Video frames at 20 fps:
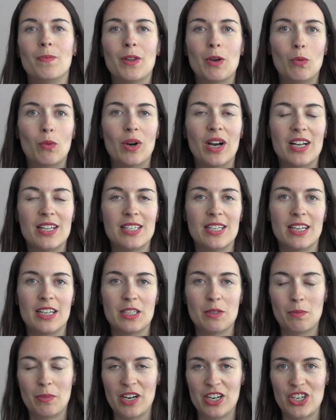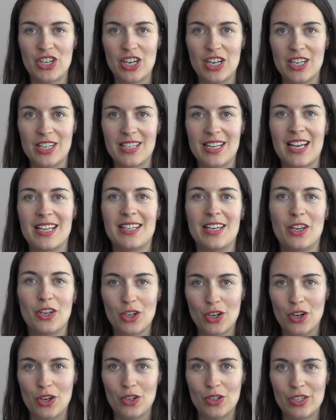words and expressions as I
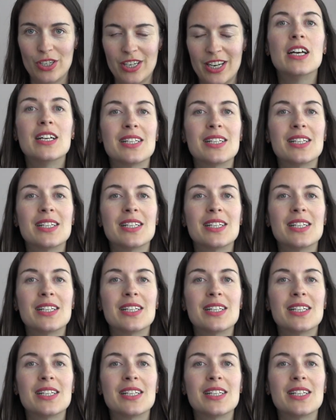could.